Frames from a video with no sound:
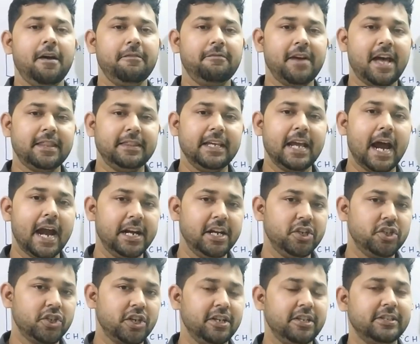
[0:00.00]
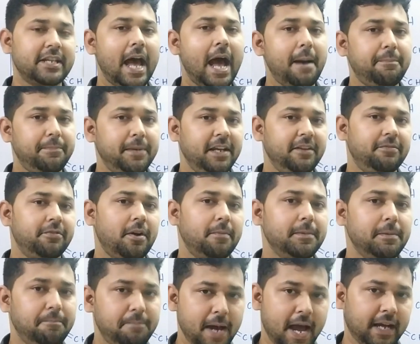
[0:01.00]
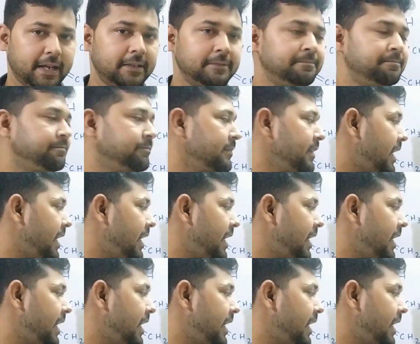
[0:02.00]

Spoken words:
when the addition is happening from the back,